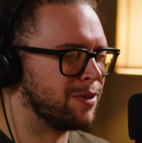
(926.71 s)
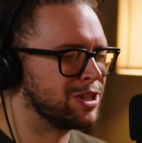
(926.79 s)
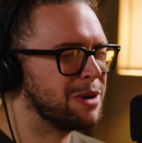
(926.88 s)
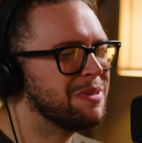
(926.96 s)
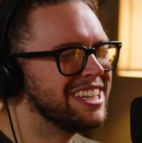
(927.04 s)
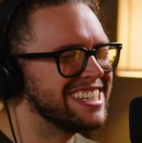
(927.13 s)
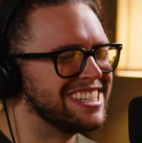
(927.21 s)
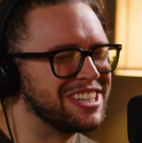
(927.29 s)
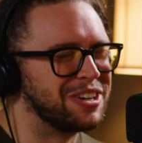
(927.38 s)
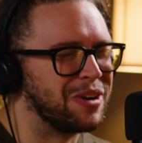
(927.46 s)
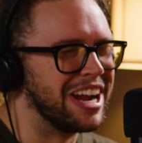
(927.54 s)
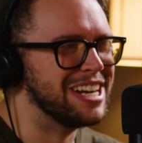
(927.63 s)
For some reason, it's
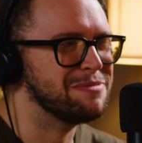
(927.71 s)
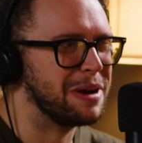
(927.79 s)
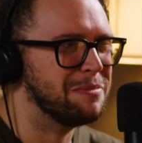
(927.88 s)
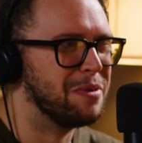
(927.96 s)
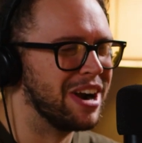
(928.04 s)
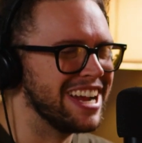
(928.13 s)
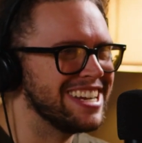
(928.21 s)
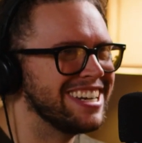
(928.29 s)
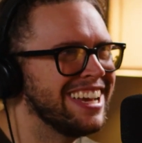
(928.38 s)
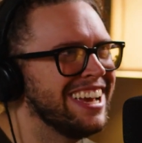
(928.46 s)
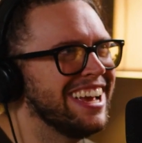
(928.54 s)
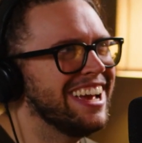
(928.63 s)
ingrained in my brain.